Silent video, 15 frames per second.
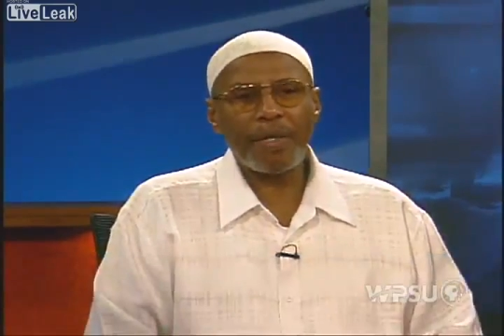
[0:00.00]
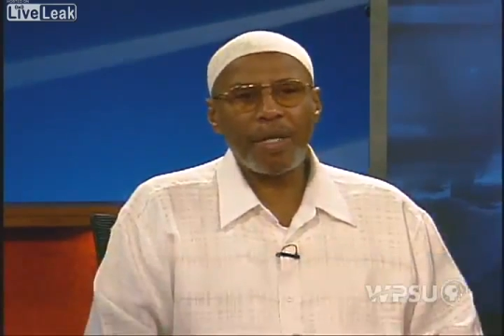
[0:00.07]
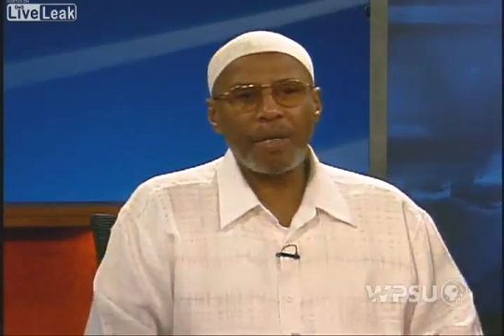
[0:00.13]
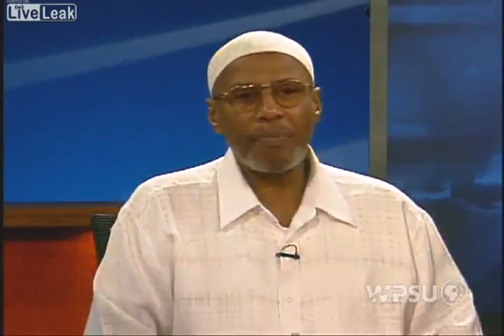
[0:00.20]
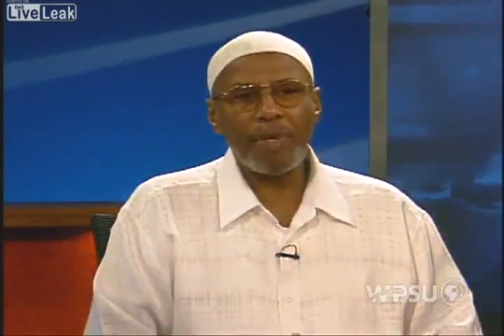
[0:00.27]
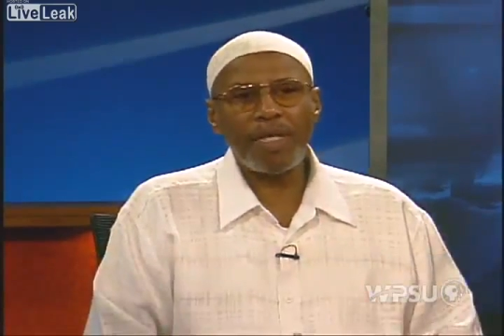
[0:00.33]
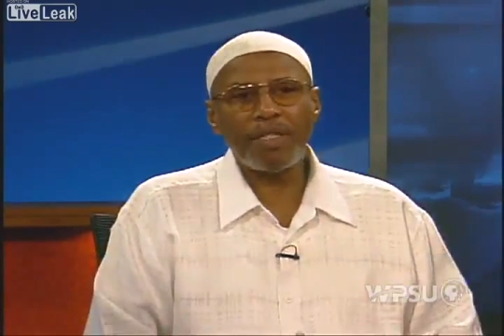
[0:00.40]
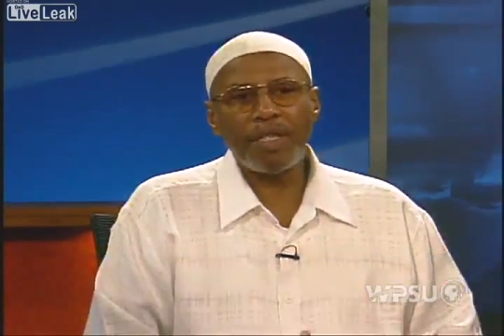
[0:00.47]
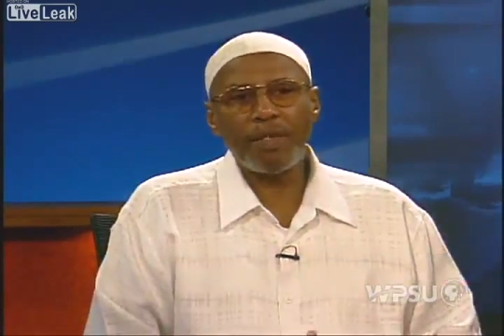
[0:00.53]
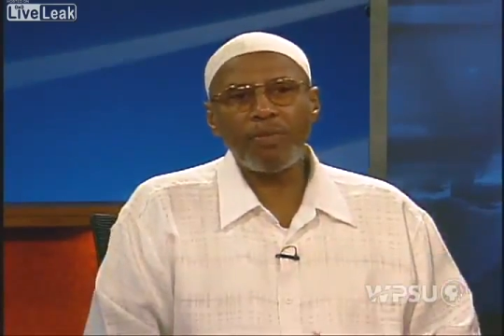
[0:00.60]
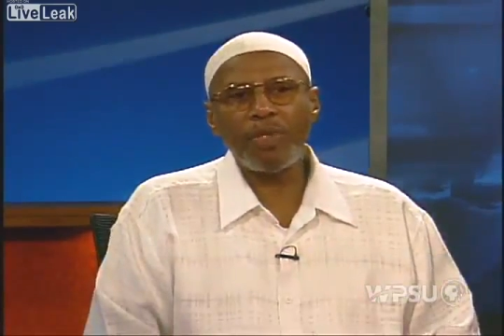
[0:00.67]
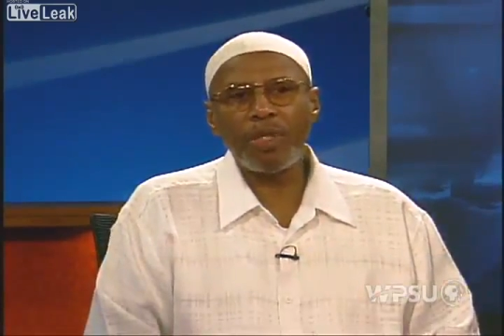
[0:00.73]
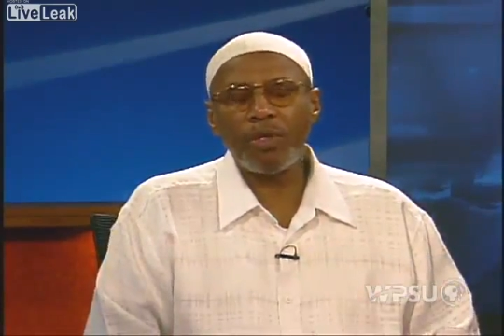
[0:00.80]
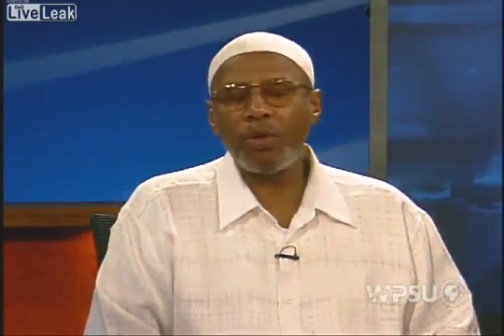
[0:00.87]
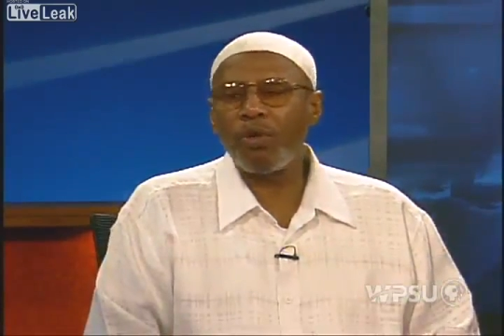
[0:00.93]
uh, basically
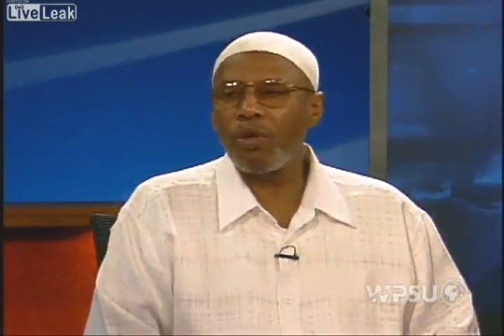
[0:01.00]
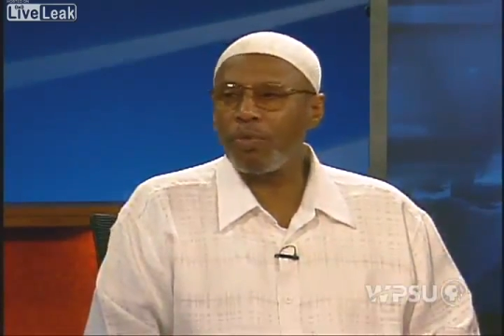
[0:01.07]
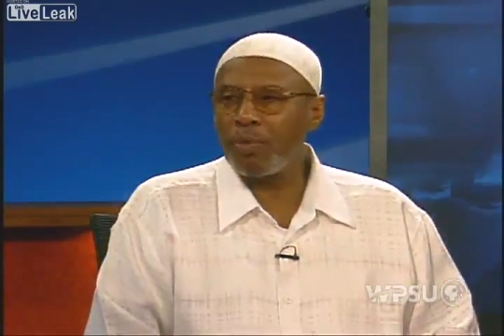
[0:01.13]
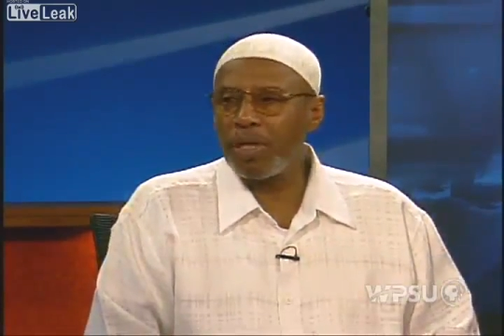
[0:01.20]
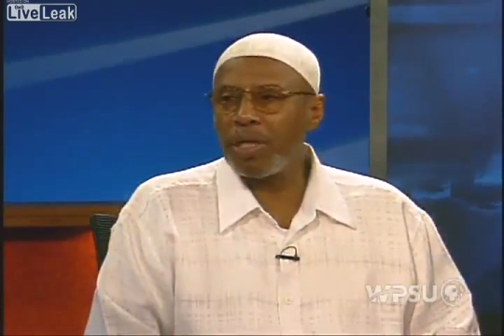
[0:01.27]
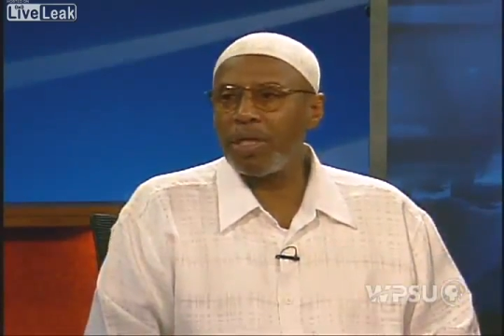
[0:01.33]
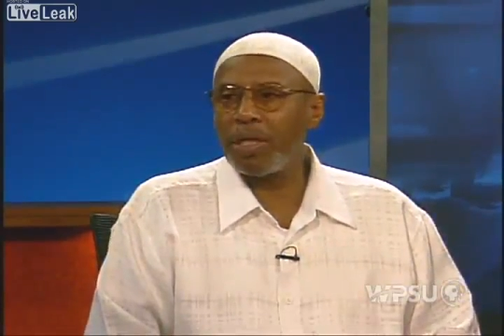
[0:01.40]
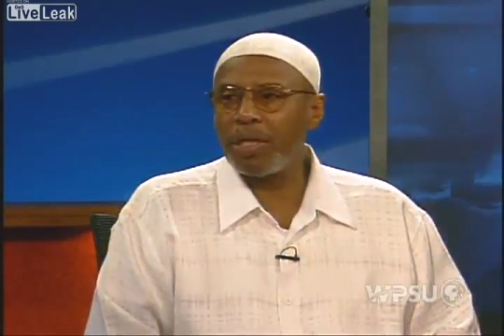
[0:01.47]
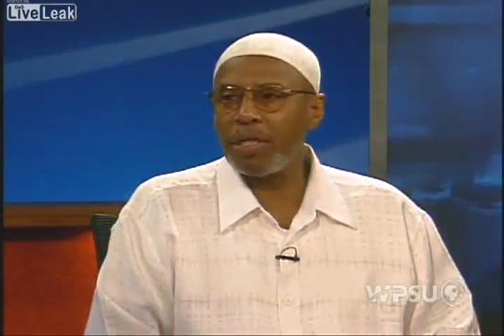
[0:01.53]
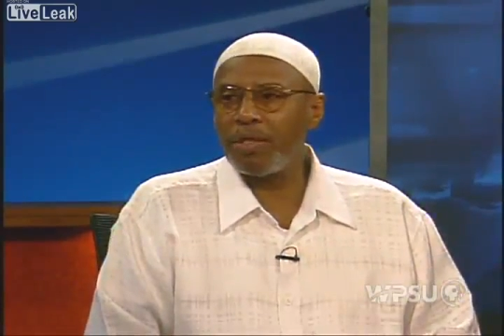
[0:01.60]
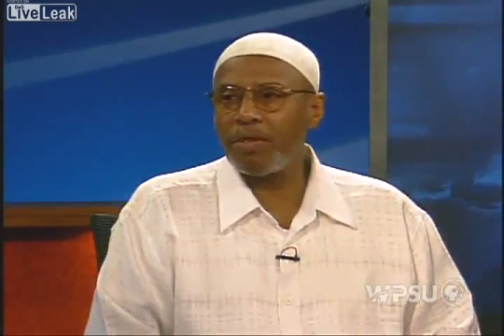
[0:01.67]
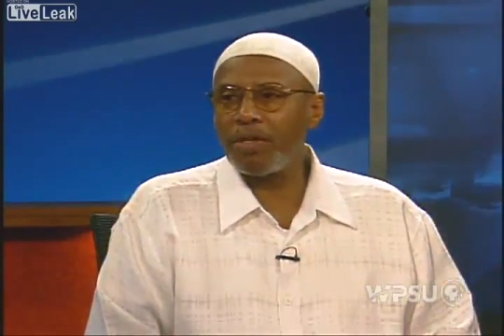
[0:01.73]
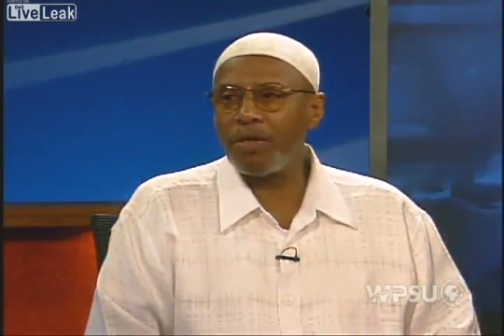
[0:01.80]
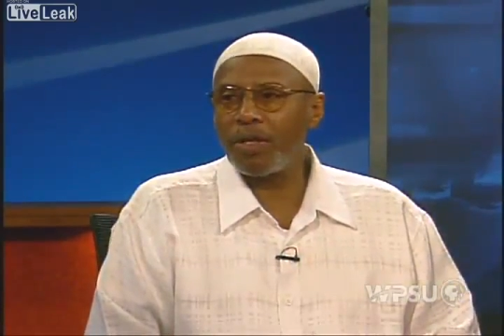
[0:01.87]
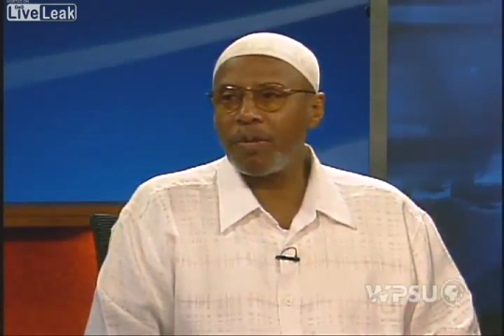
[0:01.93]
what lured me,
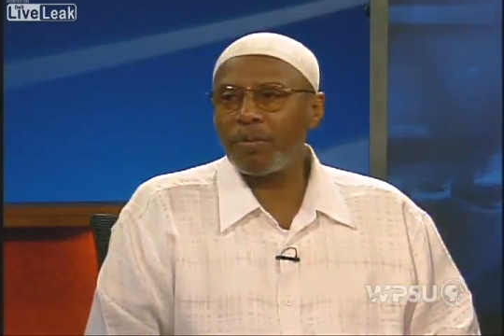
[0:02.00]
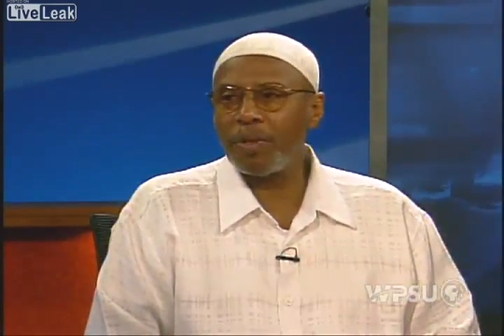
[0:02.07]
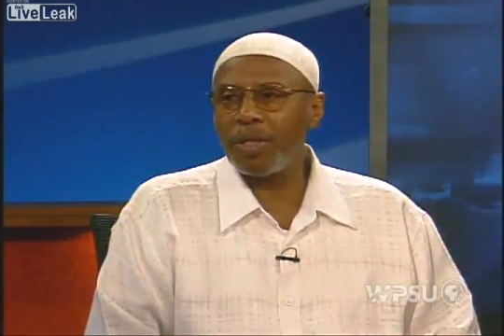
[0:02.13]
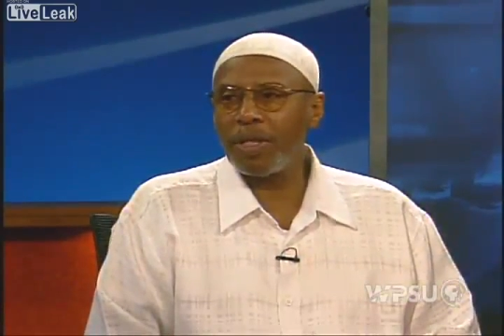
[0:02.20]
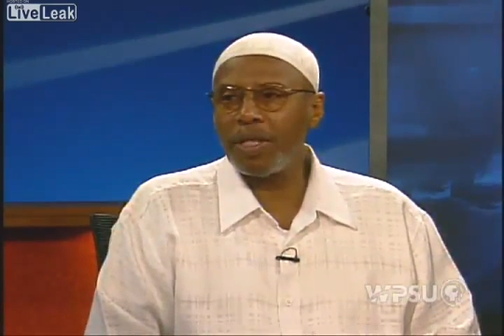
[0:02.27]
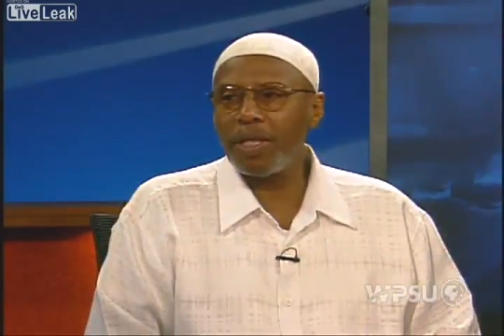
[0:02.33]
you know what I mean?